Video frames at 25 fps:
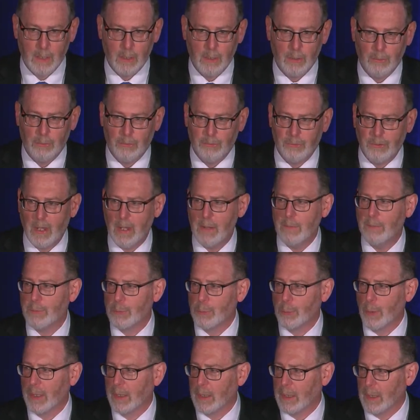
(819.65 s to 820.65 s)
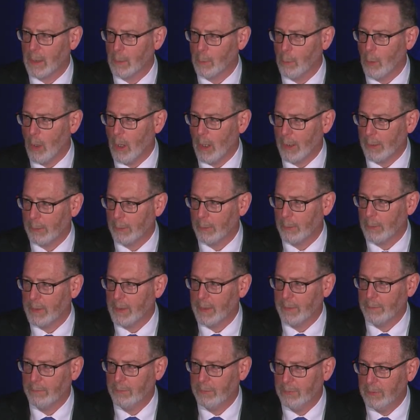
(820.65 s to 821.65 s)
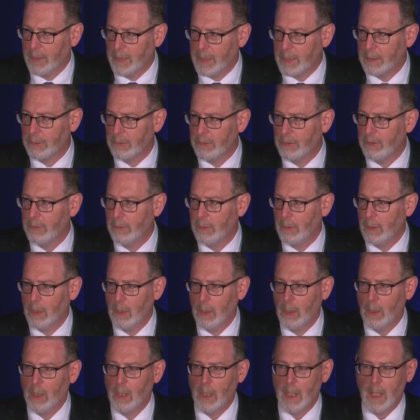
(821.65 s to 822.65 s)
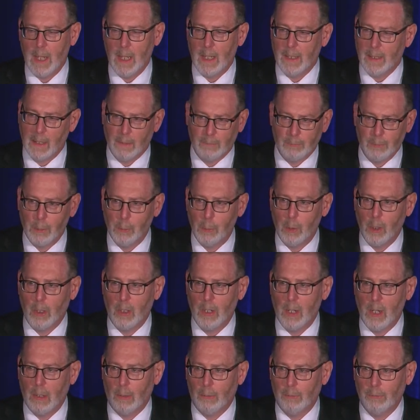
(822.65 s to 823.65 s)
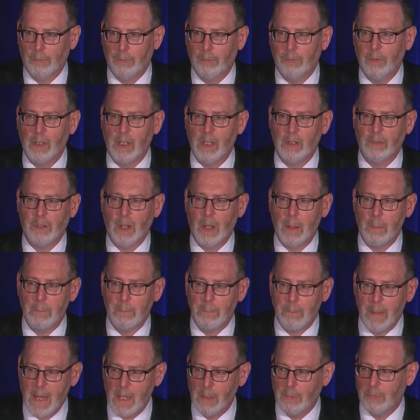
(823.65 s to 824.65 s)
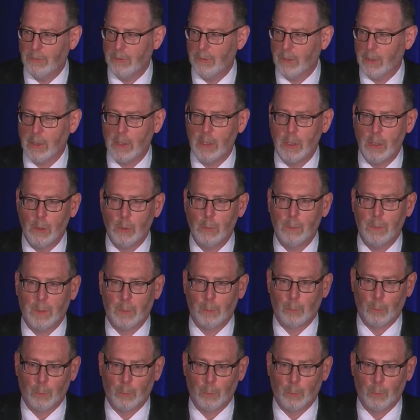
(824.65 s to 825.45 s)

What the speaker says: Safe drinking water in Flint and everywhere else is a basic human